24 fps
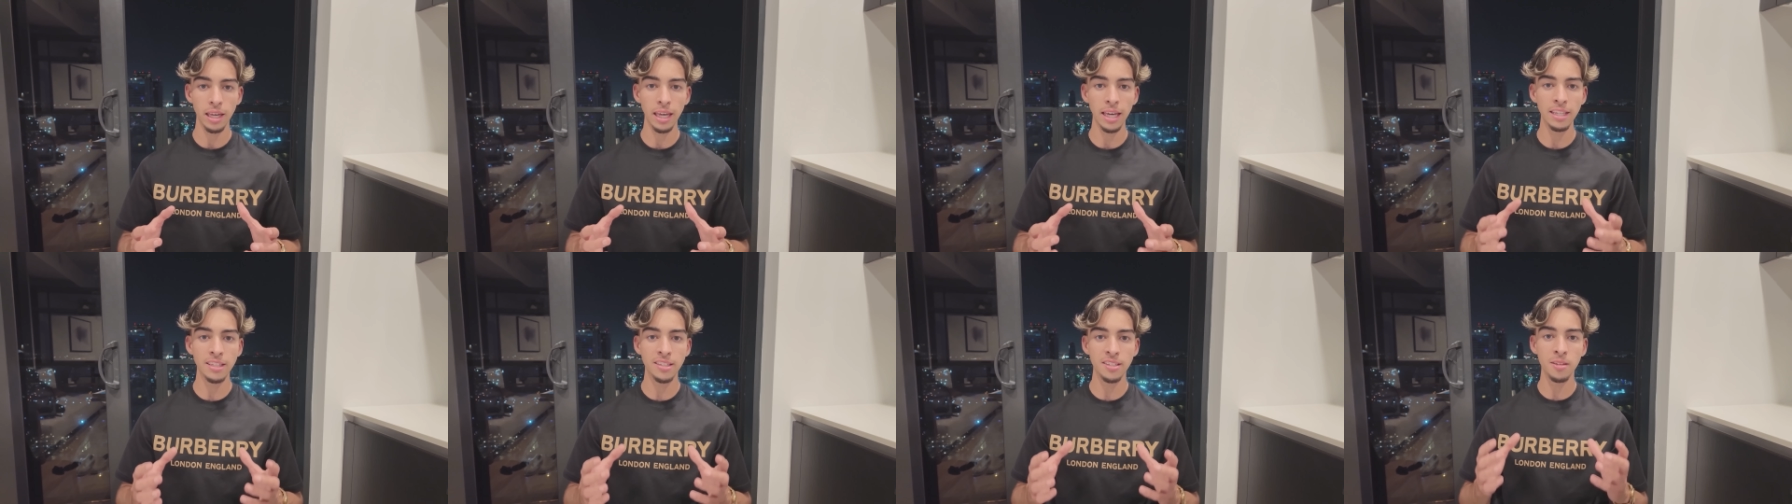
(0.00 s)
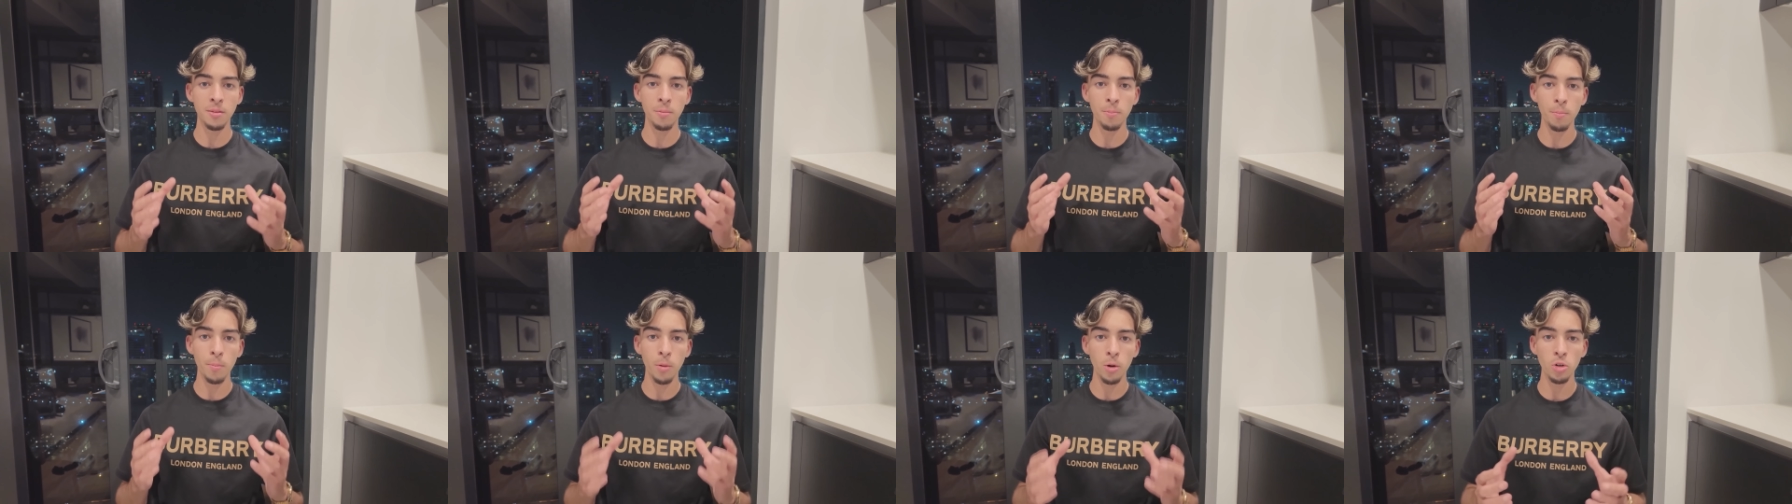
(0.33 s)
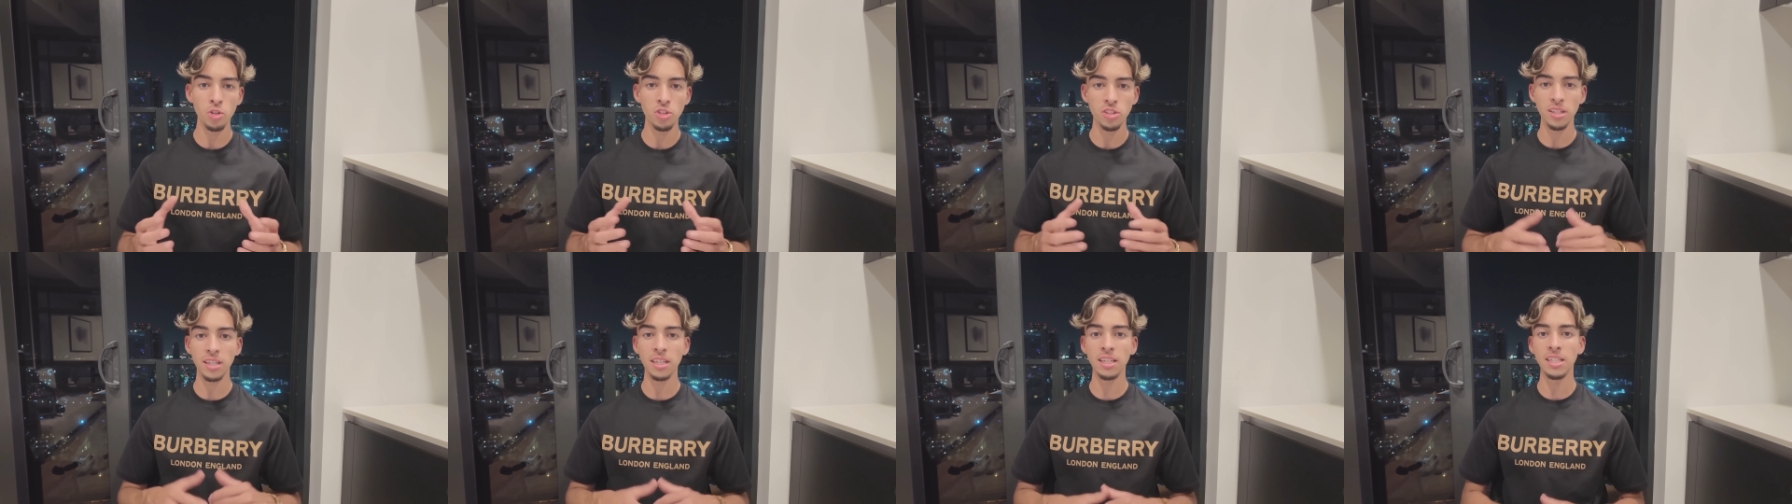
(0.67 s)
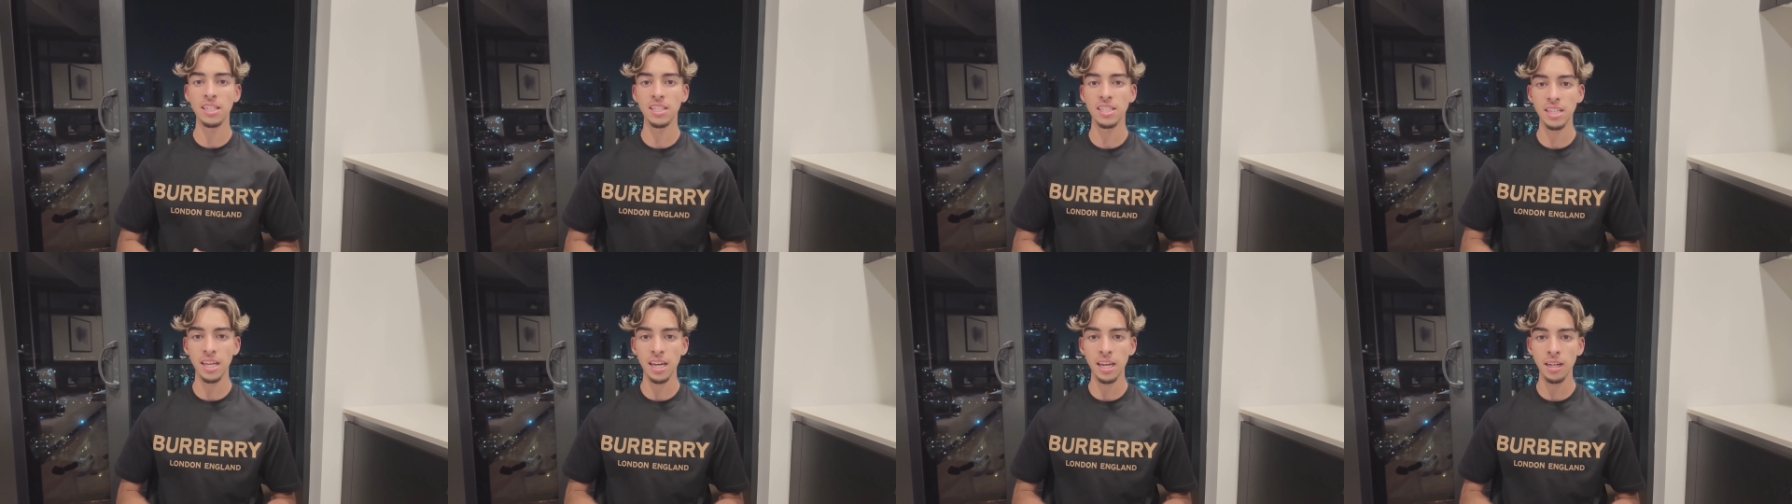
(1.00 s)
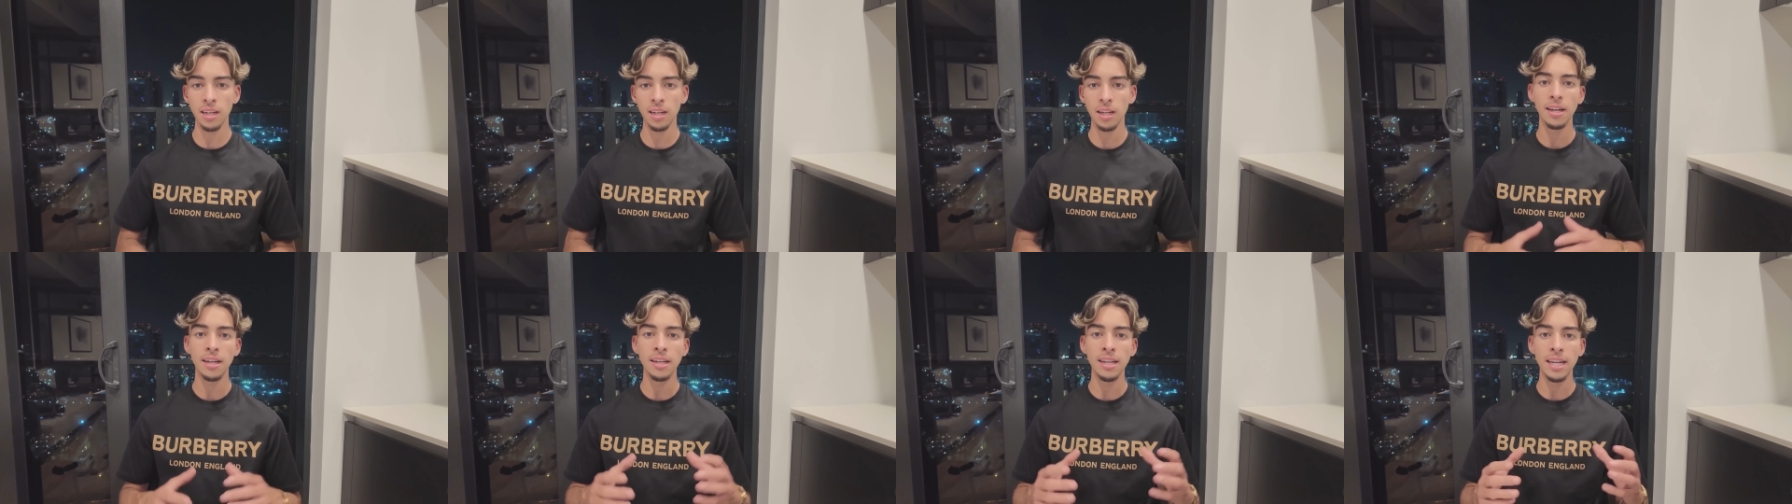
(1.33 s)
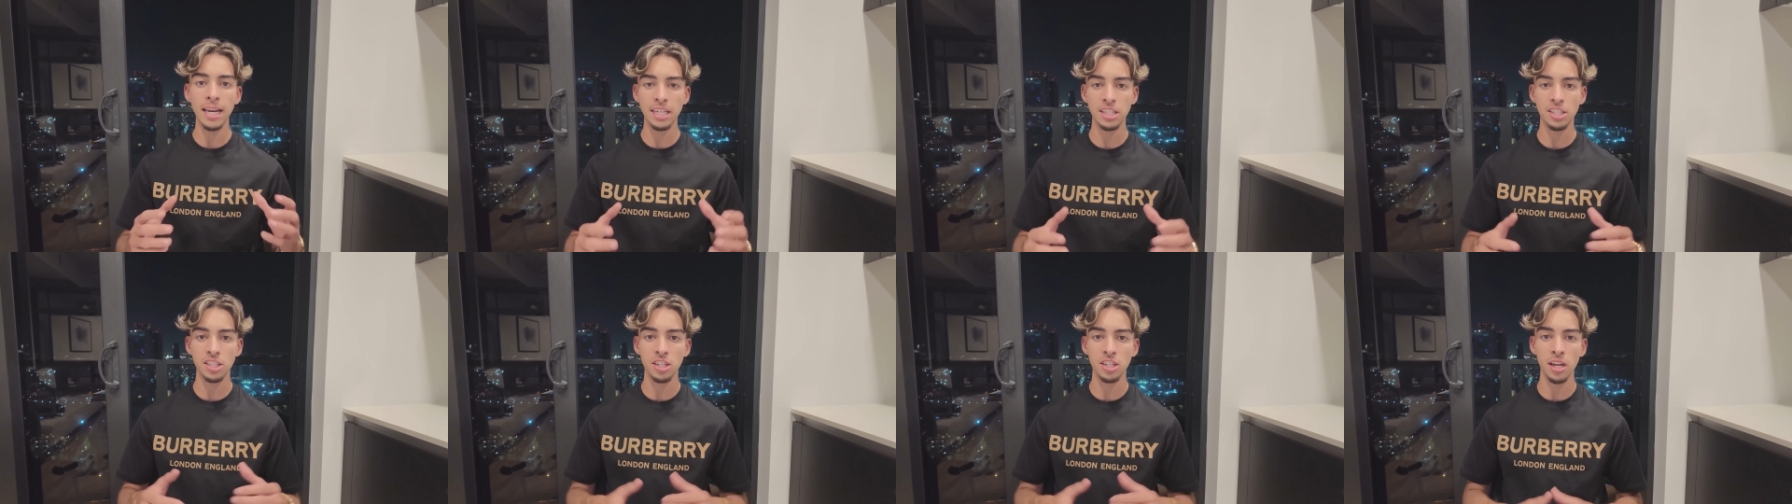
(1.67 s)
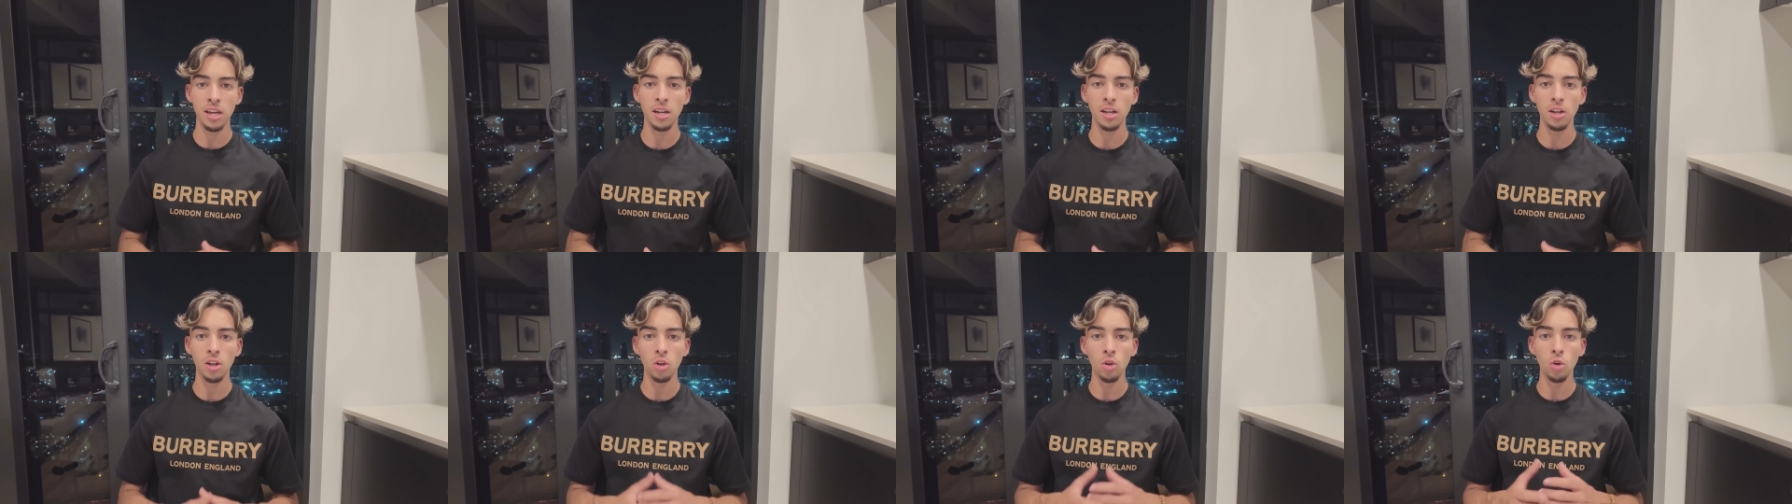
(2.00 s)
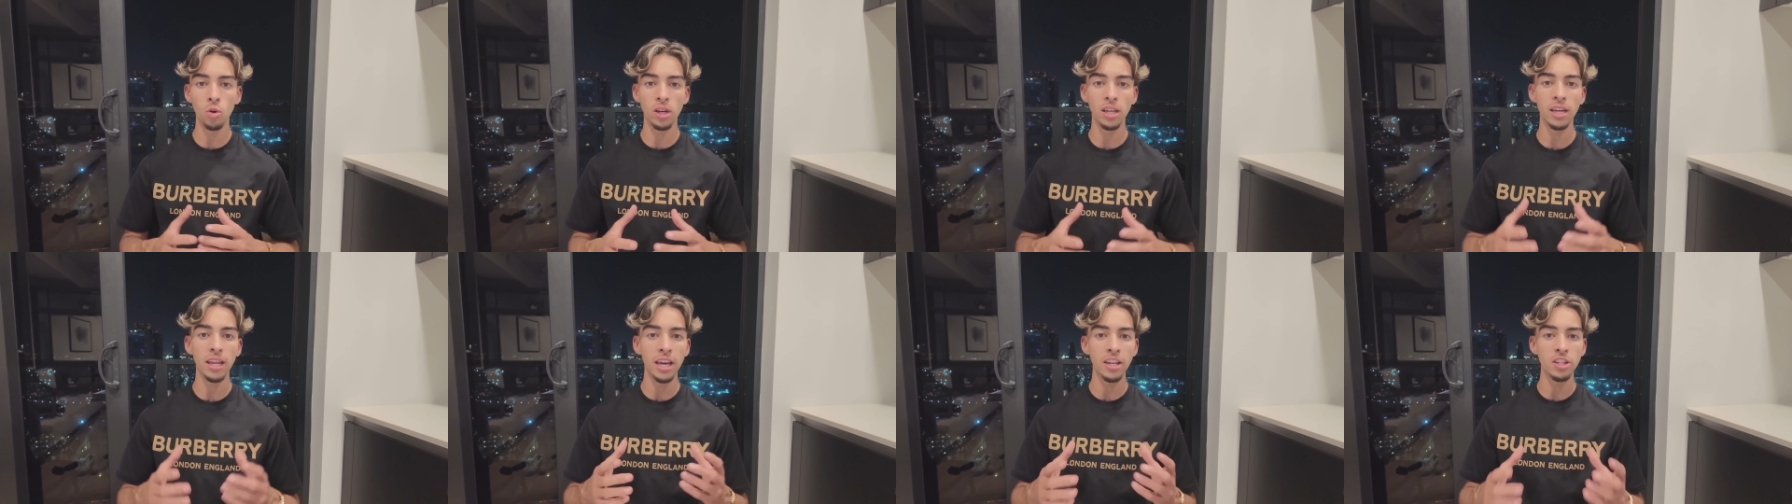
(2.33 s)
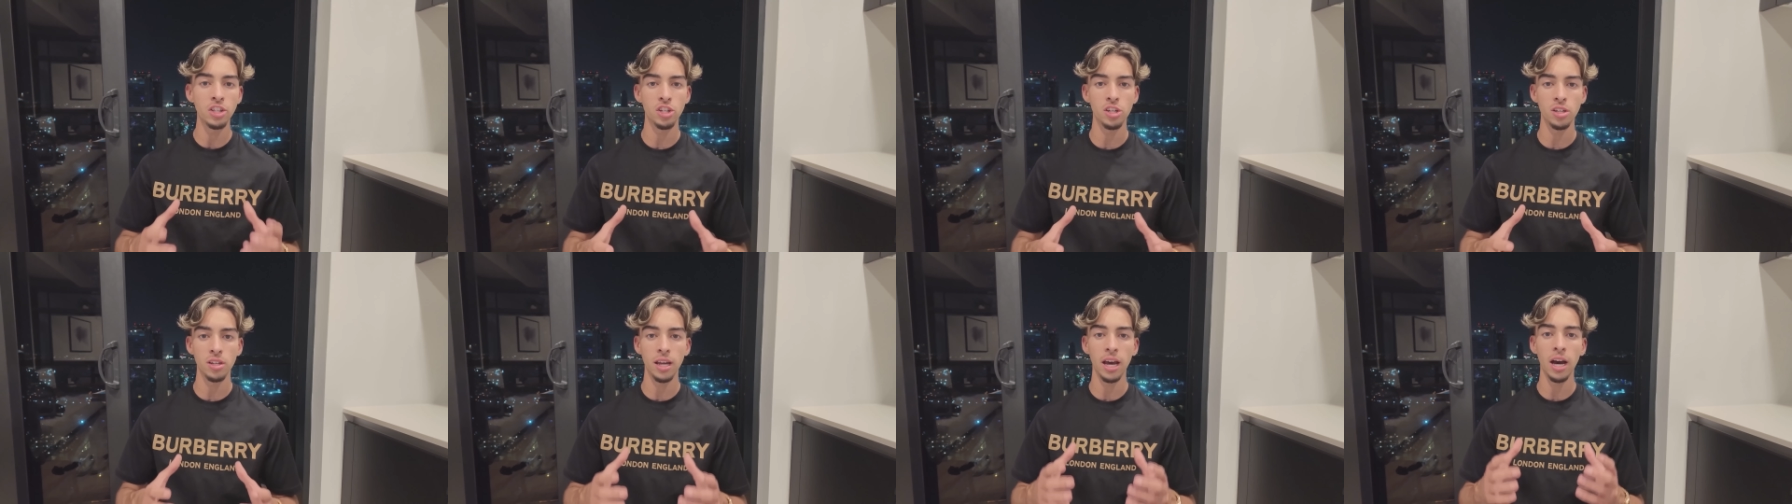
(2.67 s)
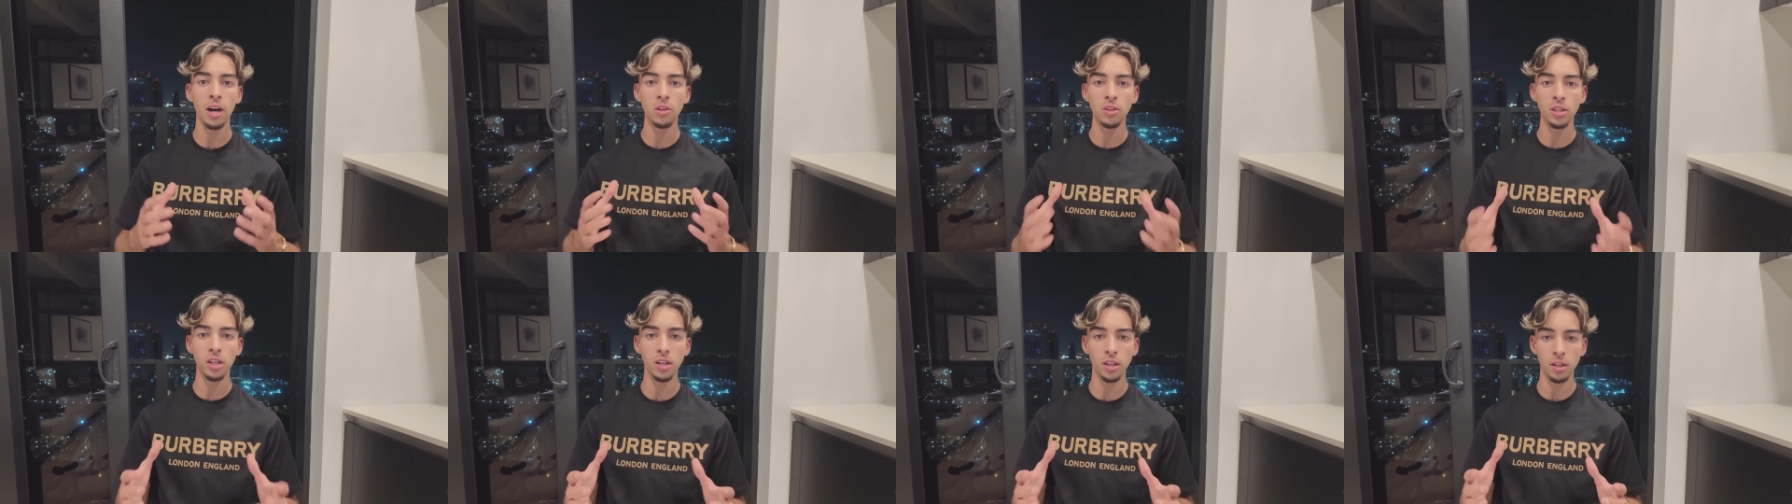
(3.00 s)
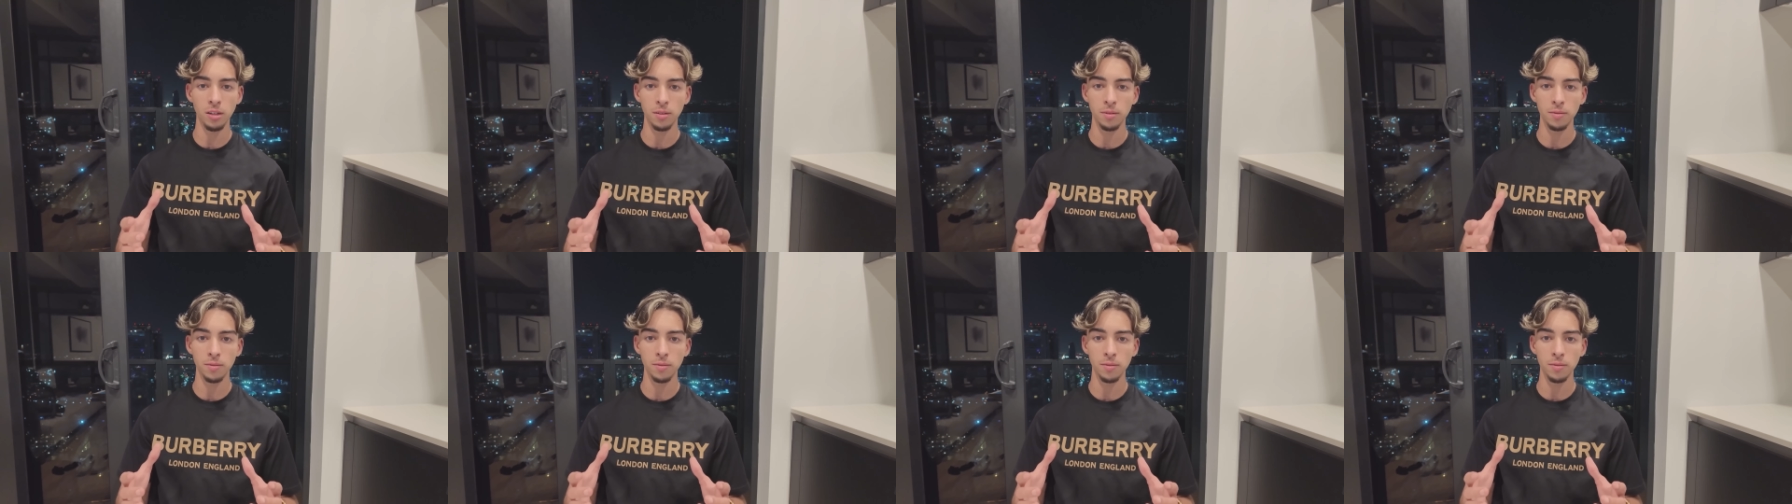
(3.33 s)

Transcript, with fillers: It's the most insane next-gen looking engine out there.